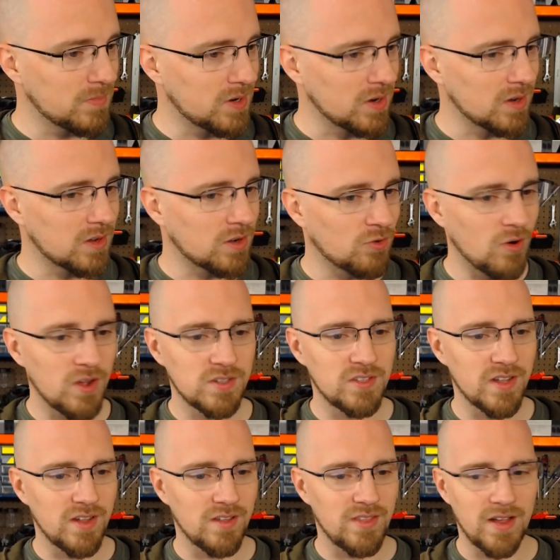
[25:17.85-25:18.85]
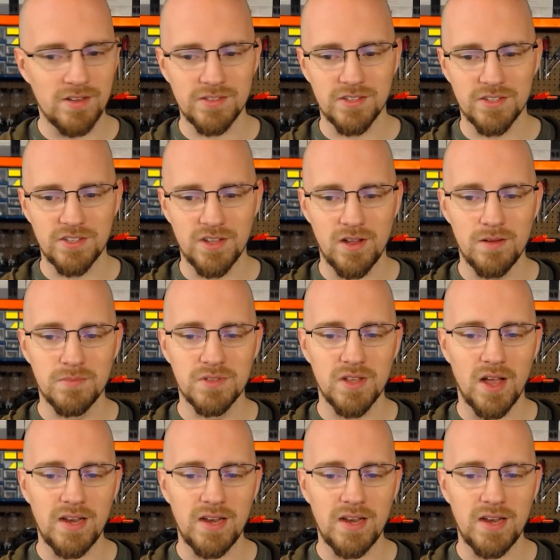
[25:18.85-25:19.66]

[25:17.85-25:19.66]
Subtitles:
gonna cross like 1,000 subs,